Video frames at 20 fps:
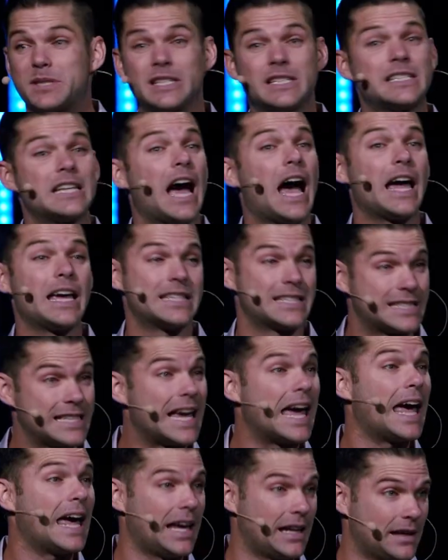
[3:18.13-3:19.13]
to die is
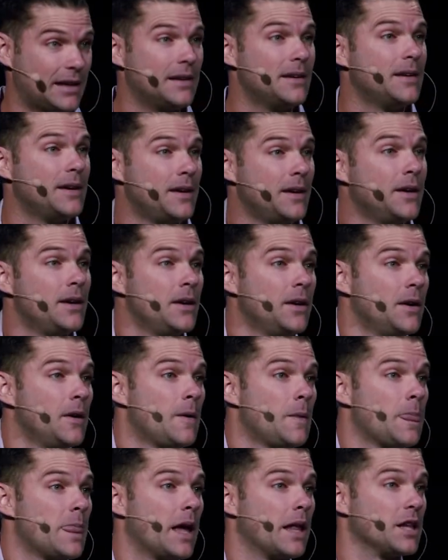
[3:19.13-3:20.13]
gain.
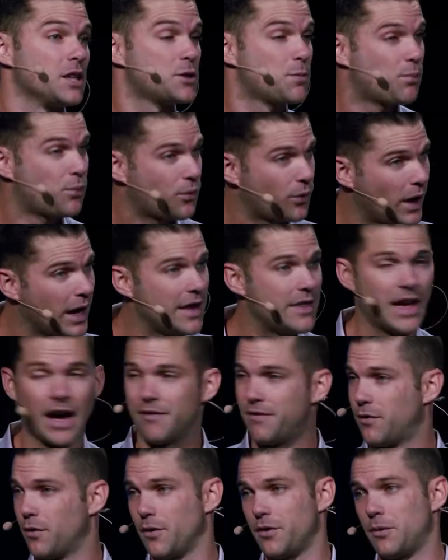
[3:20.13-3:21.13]
And let's pray that
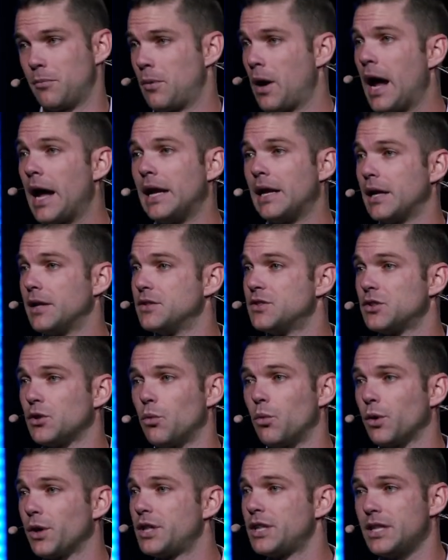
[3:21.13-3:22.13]
for them, right? And so
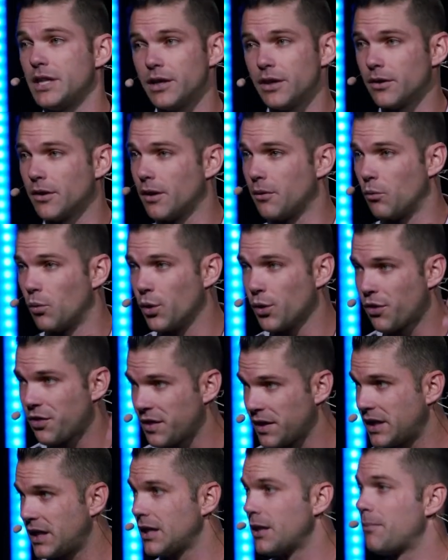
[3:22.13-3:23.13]
we're here and we're
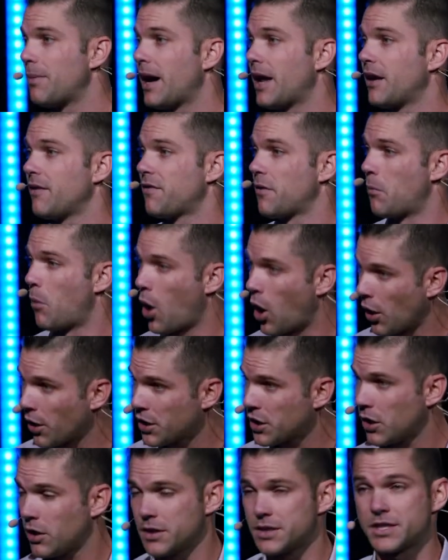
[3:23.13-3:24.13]
thinking about it from our
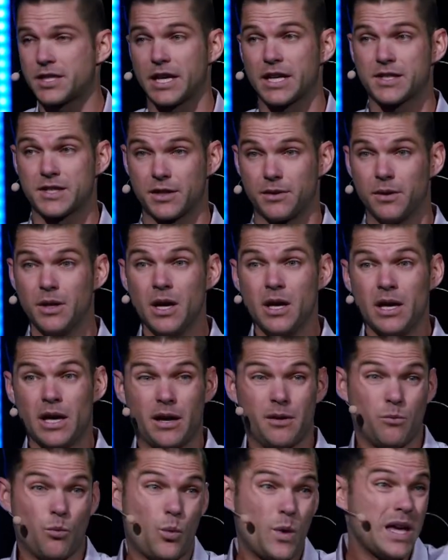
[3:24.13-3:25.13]
context, and,
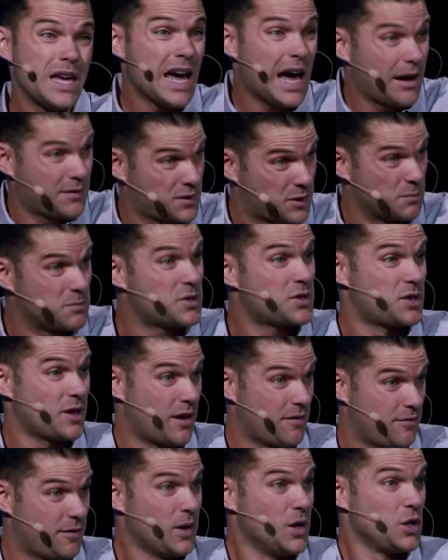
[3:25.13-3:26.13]
and we have some
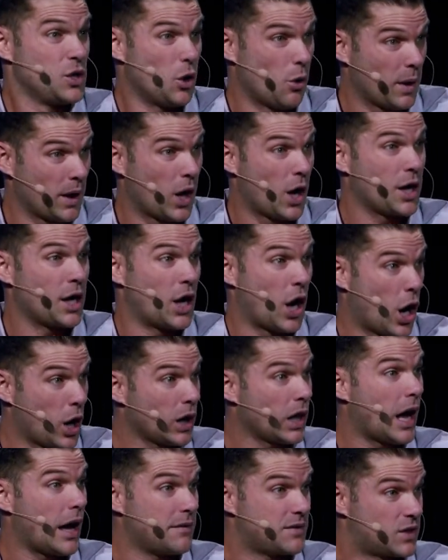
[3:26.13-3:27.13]
stuff going on in our
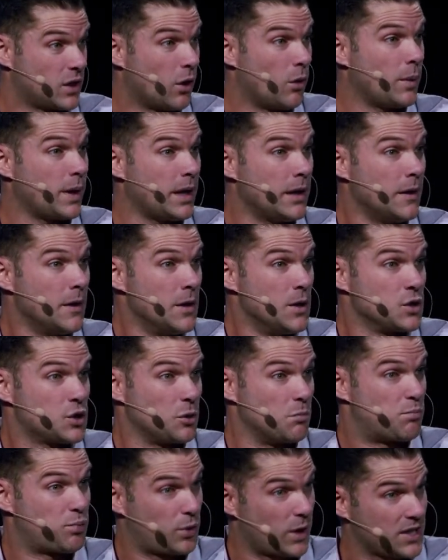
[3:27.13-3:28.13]
lives, don't we?
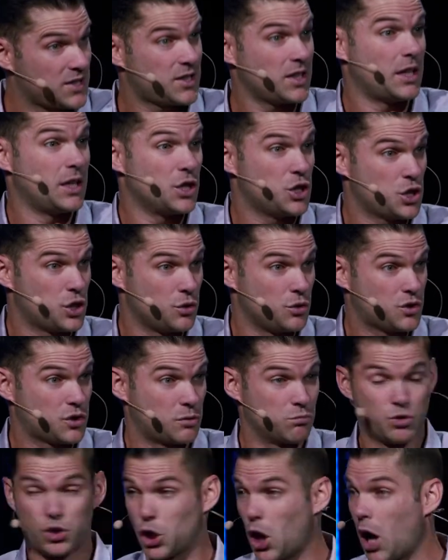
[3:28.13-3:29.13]
Some pressing issues,
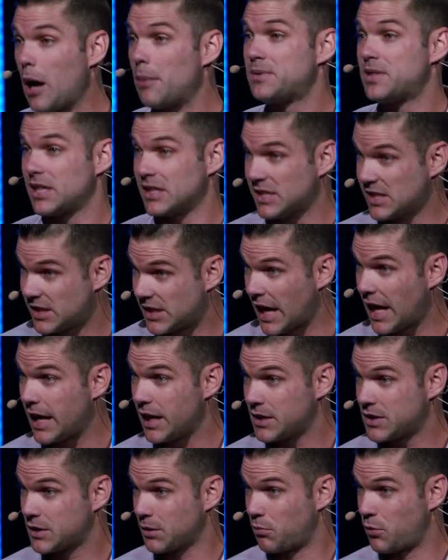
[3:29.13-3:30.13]
some jobs at stake,
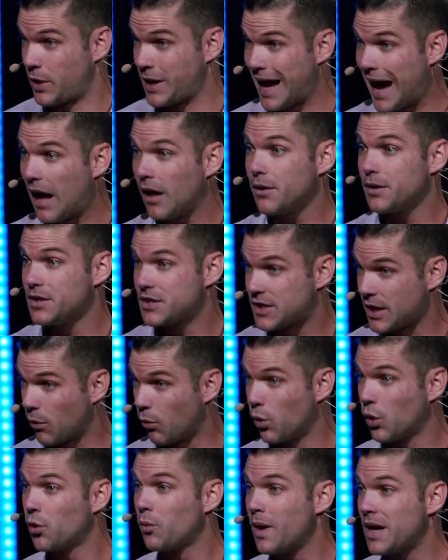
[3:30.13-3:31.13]
some realities that
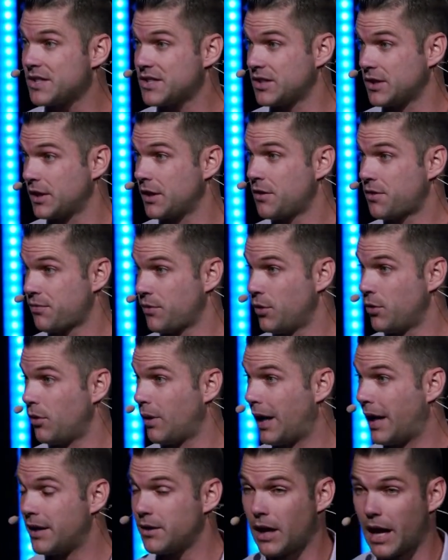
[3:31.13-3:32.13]
we're wrestling through,
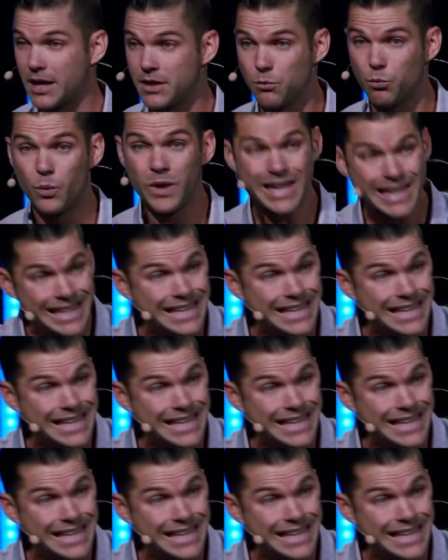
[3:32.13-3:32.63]
and, and we